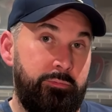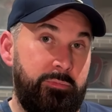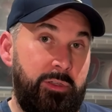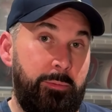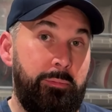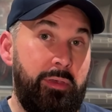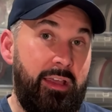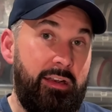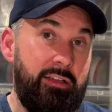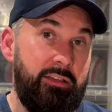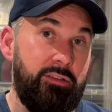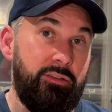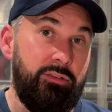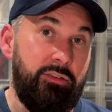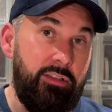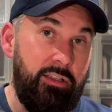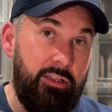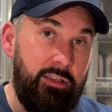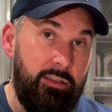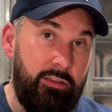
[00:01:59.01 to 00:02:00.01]
the pennies,
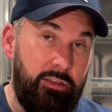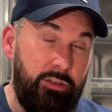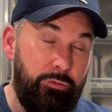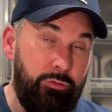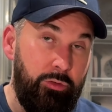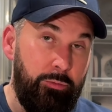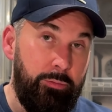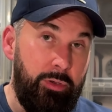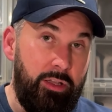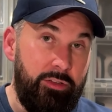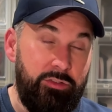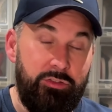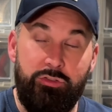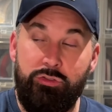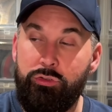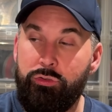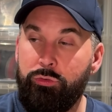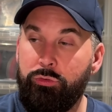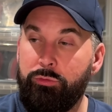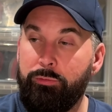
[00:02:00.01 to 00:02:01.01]
the Foamposite
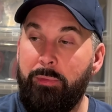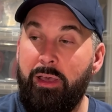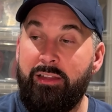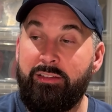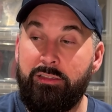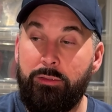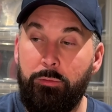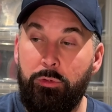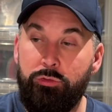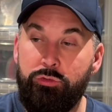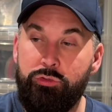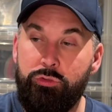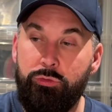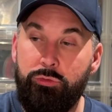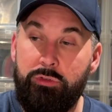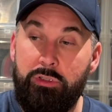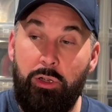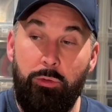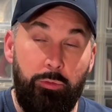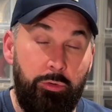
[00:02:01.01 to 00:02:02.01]
shoes, basketball
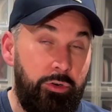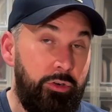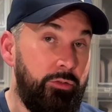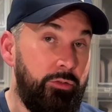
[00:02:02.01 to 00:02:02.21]
shoes. That were